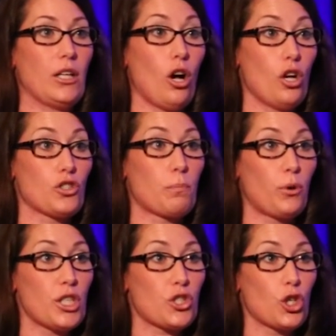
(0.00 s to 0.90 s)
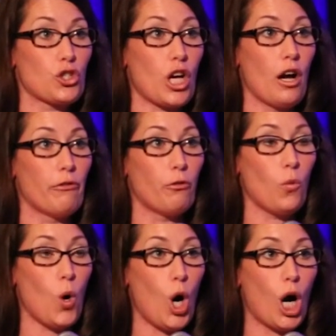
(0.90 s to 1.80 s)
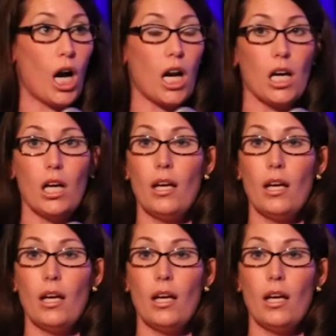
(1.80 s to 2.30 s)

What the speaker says: calls prisoners of war